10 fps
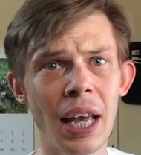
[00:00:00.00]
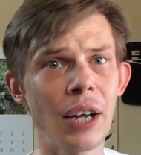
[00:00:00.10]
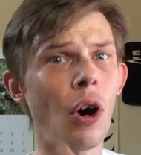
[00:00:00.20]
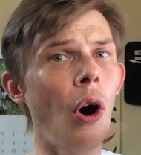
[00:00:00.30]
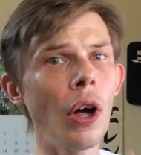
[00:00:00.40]

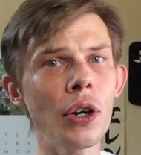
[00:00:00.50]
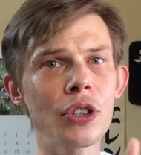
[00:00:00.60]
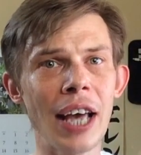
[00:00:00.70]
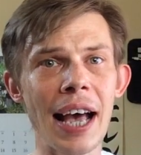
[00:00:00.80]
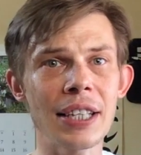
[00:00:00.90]
and all your
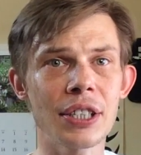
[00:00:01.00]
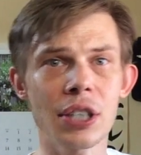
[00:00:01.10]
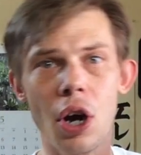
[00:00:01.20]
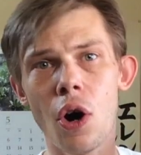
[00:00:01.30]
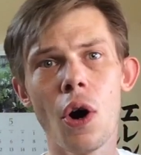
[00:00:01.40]

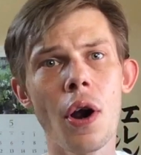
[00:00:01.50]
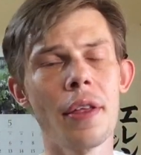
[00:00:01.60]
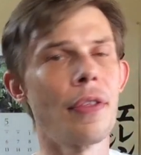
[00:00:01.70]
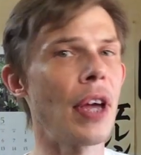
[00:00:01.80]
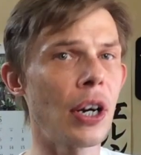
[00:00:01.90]
tasks are
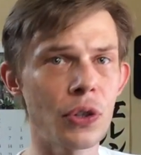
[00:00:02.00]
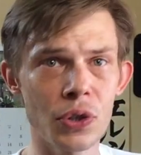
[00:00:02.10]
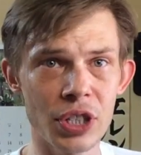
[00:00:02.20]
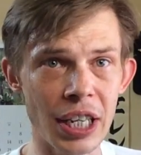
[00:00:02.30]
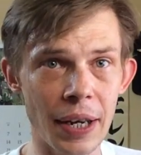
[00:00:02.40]
there to
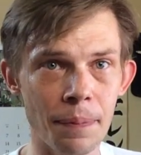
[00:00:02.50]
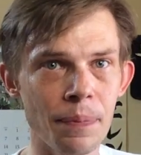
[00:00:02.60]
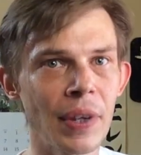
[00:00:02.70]
see.